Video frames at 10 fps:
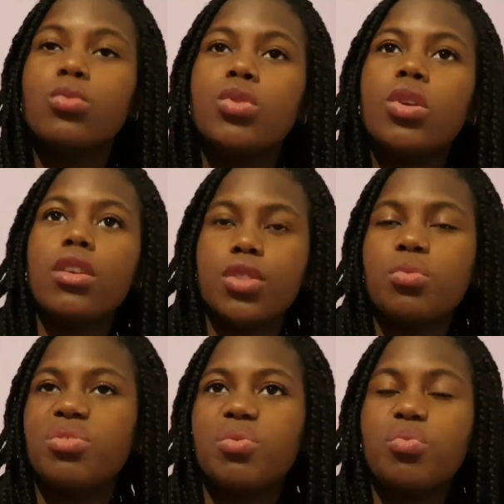Well,
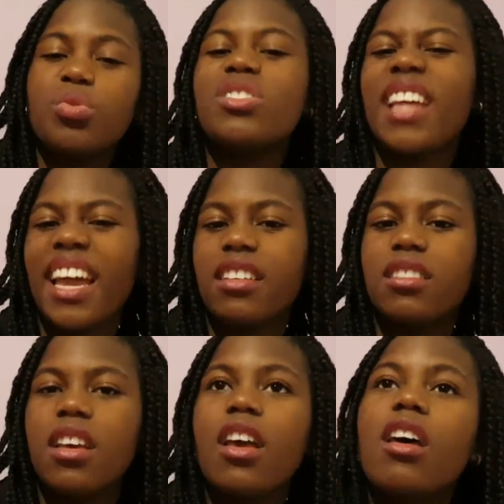until was the
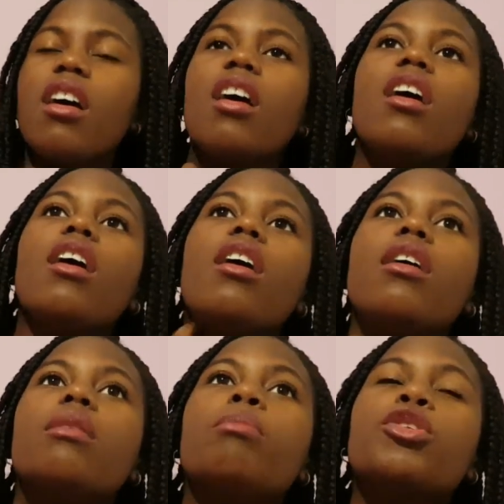end.
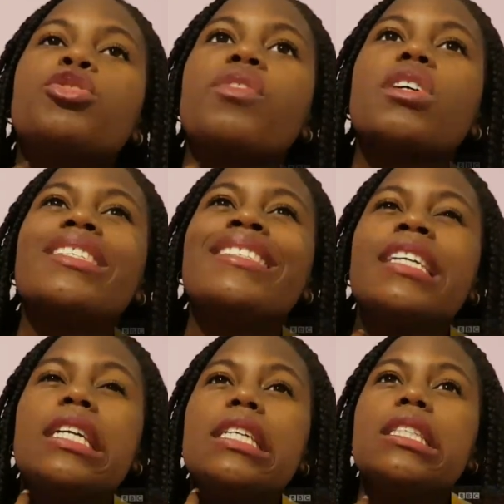Most of our
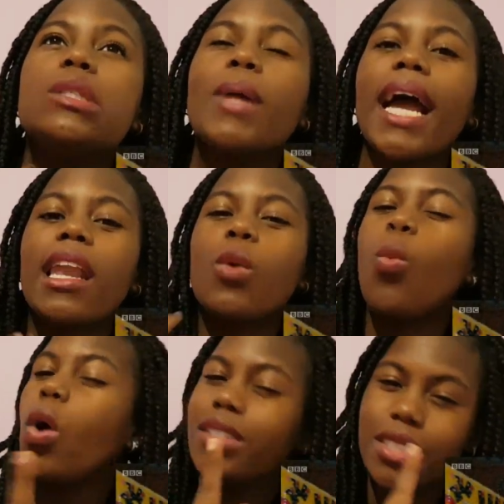scenes, we had like